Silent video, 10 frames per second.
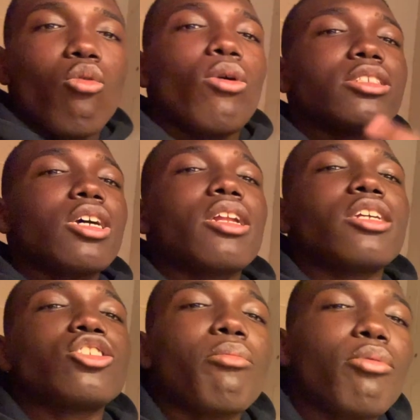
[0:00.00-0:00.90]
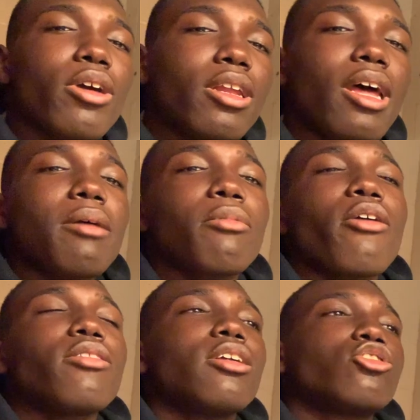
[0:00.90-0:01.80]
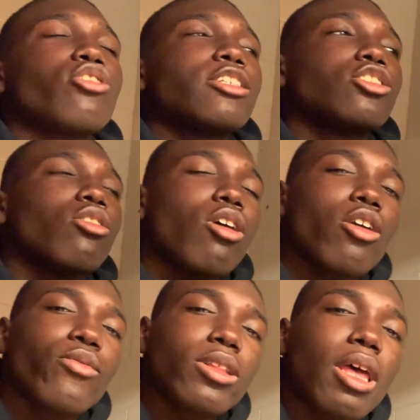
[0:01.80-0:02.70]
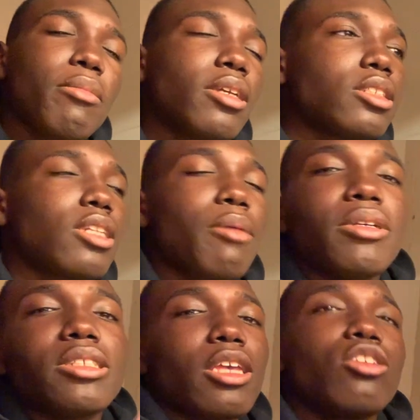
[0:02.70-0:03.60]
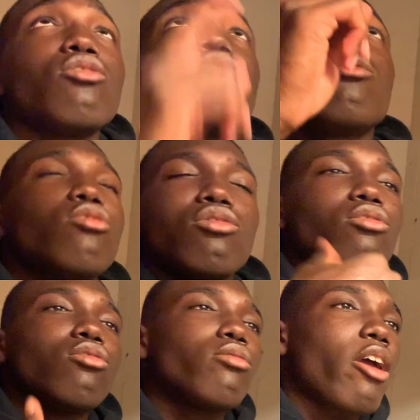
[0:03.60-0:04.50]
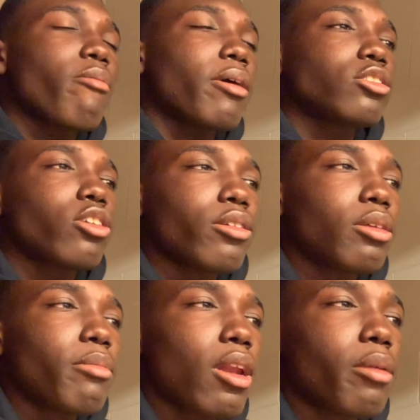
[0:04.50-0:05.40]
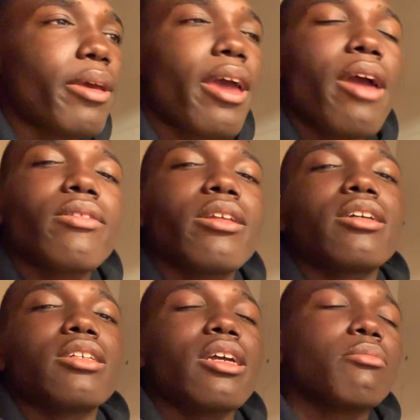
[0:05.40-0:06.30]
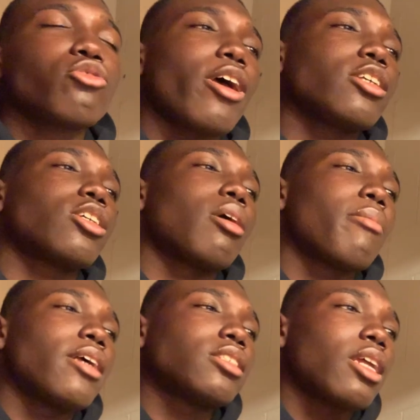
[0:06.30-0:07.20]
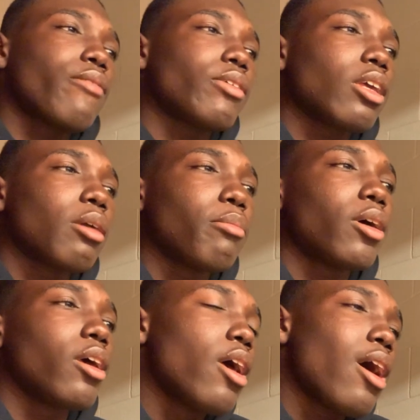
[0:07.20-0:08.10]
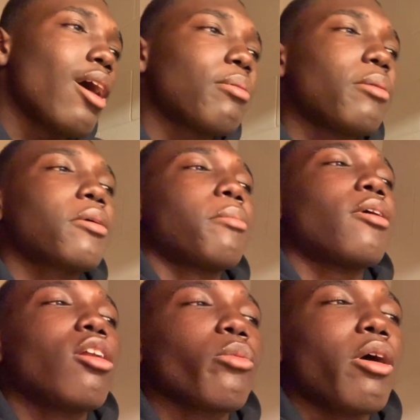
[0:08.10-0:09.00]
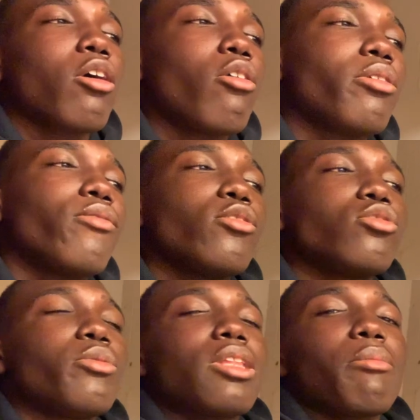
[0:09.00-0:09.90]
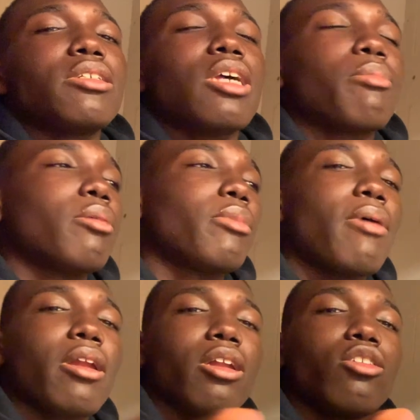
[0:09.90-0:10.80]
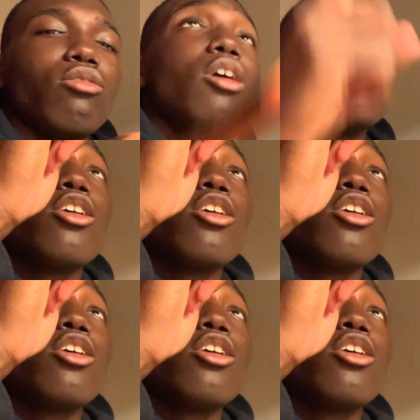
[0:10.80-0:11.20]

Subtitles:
What is good, it is your boy, and I am currently the trashest on earth. What that means is that means that you, everybody's currently better than me at everything, because I am trash, I am matched at everything. But I plan to become the all-around GOAT in the future. What that means, I plan to be better than you,